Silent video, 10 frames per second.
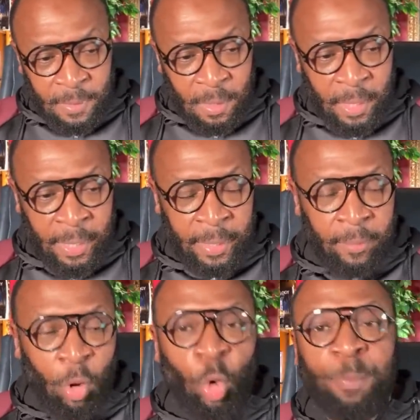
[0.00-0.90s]
uh,
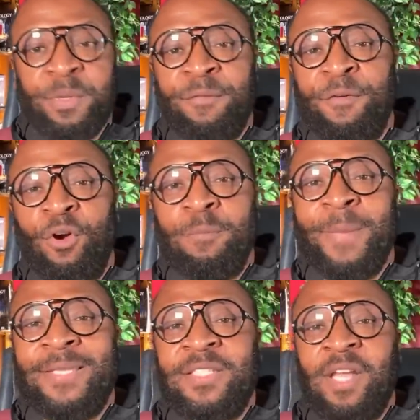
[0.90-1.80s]
hope deferred
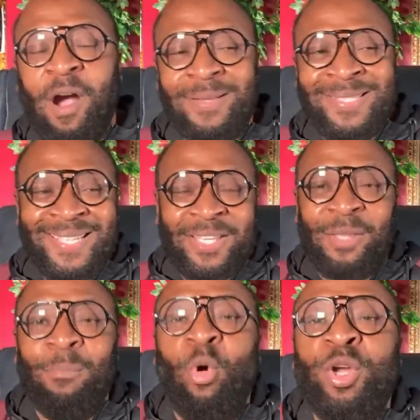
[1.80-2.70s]
makes the heart sick. The
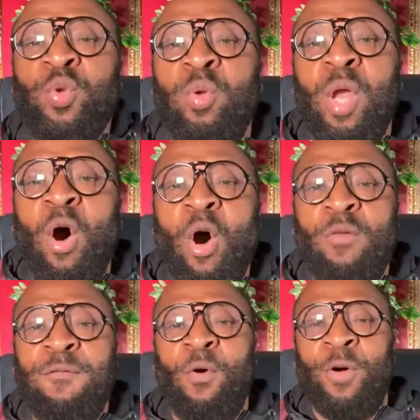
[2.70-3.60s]
more you long
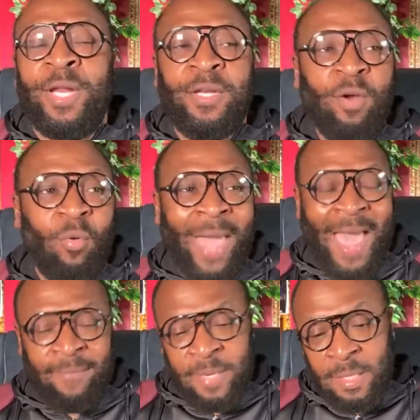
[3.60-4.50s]
for it and don't
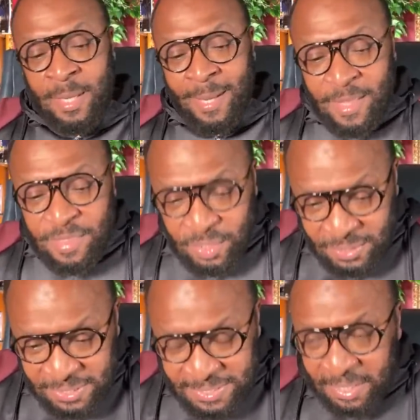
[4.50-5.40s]
have it, the
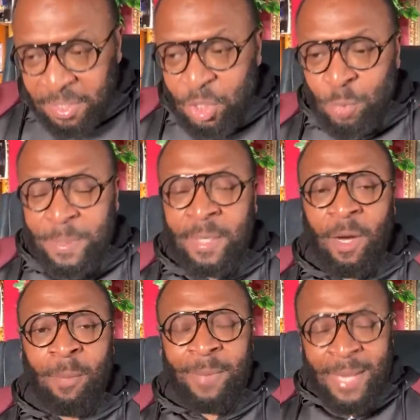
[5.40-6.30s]
sicker you
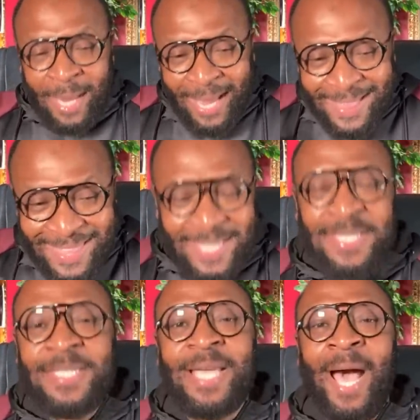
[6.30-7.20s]
become. And this
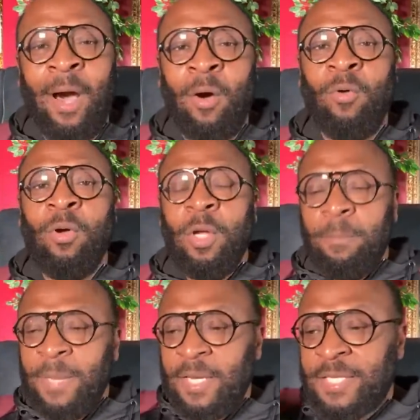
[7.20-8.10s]
is how
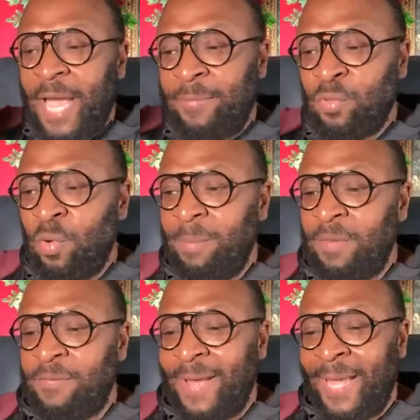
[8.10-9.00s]
many times women
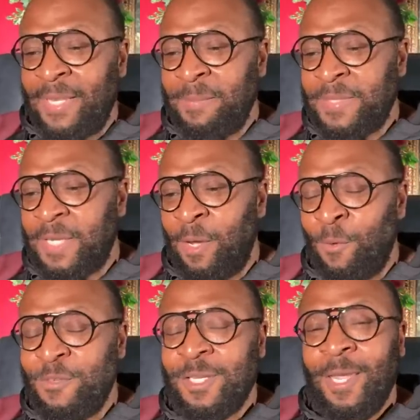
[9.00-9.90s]
find
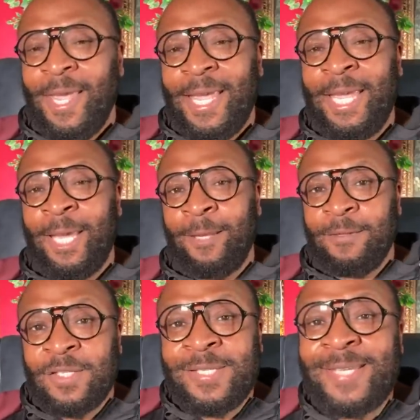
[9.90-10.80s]
themselves in
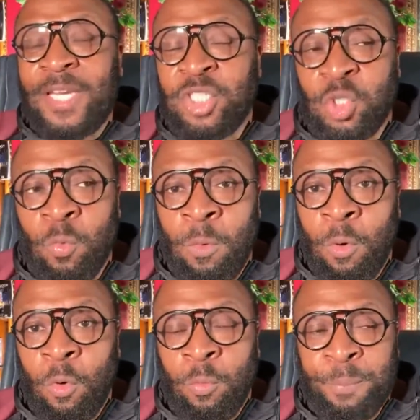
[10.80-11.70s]

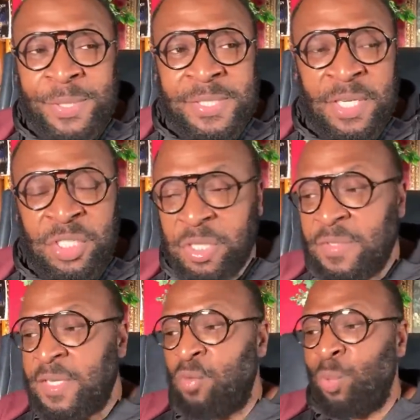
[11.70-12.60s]
sexual
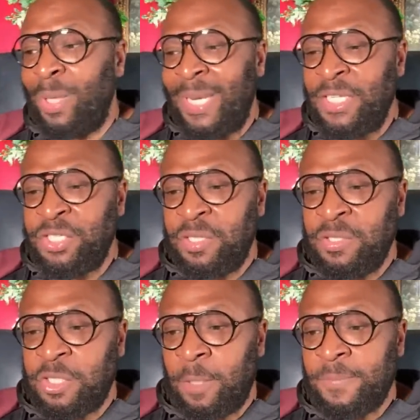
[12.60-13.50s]
positions and
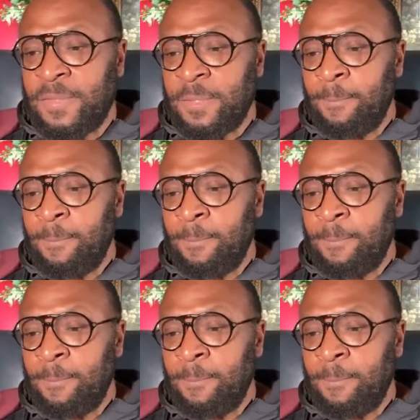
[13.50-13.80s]
relationships